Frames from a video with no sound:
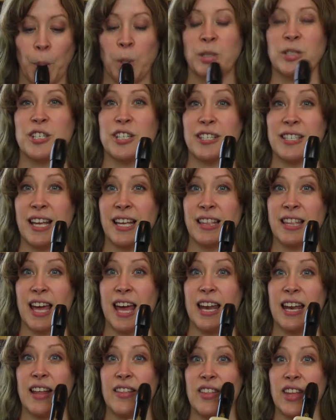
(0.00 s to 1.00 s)
Just like
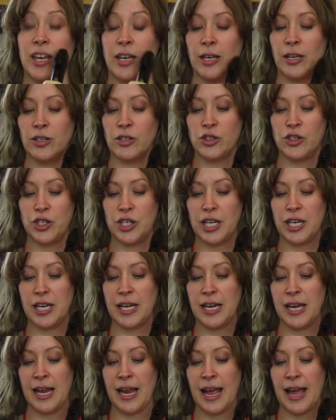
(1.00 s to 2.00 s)
that, and then
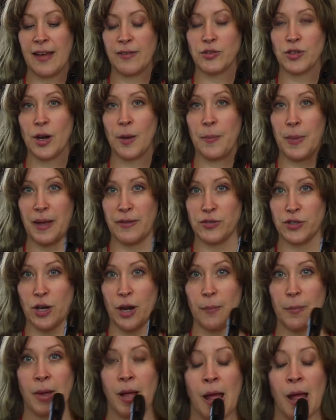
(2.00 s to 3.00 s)
G, F sharp, F sharp.